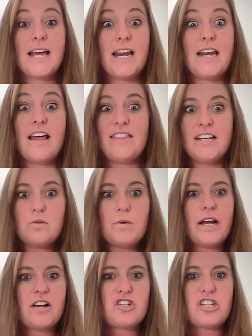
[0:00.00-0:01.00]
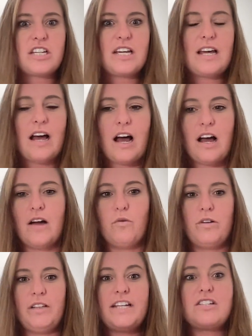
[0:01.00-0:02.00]
And this one actually
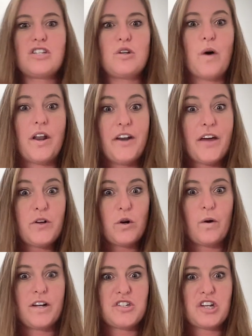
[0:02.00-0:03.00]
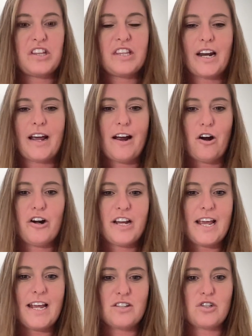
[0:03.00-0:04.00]
relates to another question that I
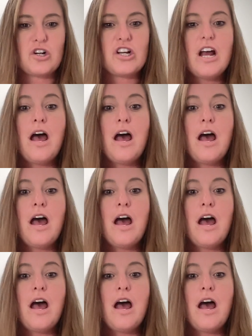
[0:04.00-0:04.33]
already answered,